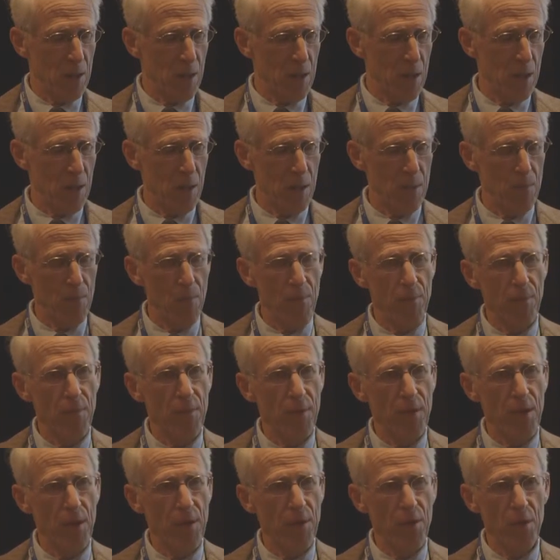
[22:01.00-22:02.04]

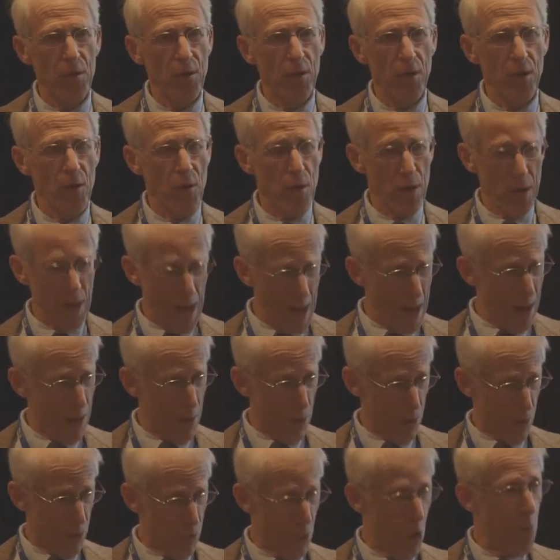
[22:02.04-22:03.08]
there are
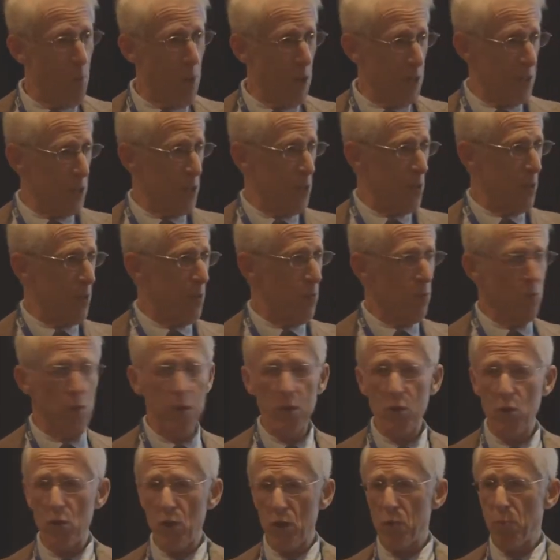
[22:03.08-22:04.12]
not robust
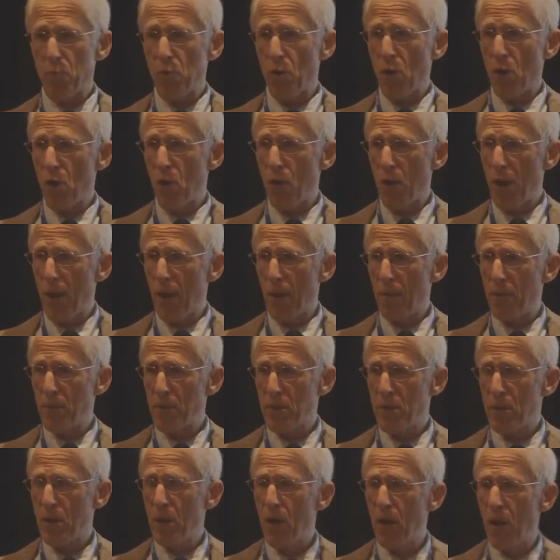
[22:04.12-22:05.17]
research
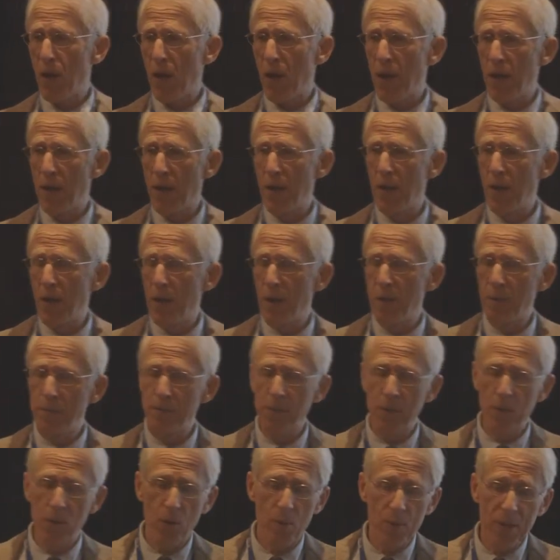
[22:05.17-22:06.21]
programs on
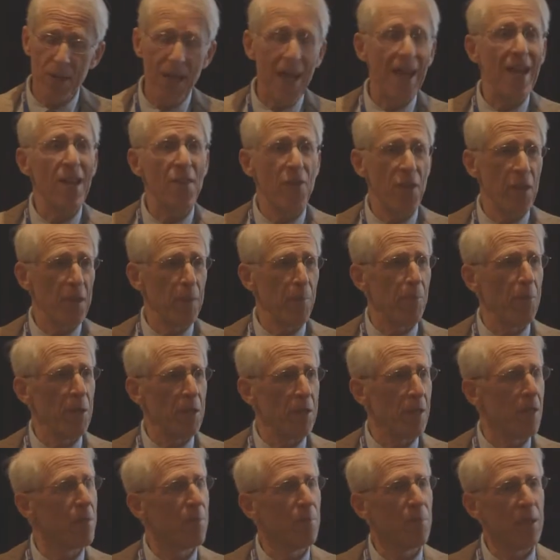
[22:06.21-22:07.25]
almost anything
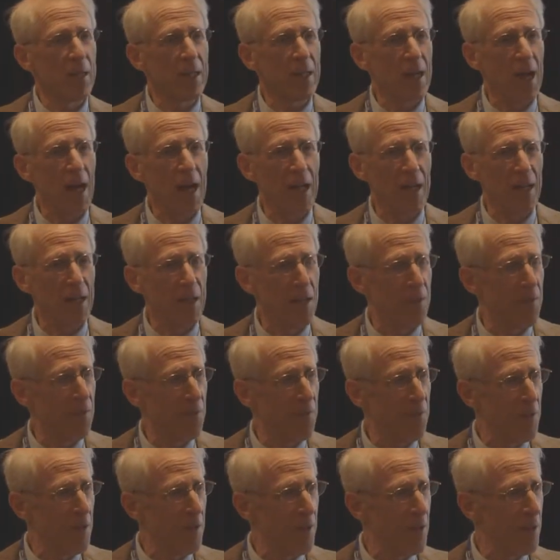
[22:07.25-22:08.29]
but
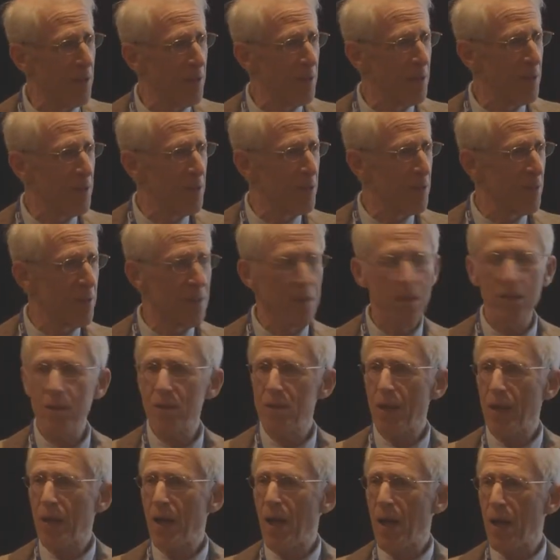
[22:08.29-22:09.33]
cognitive
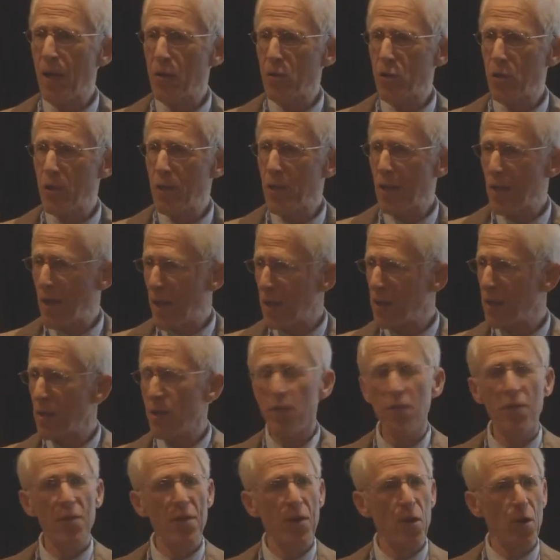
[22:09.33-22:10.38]
psychology,
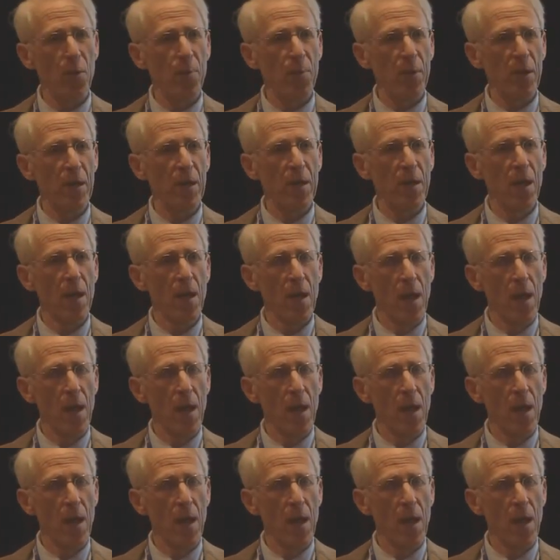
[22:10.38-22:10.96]
cognitive therapy.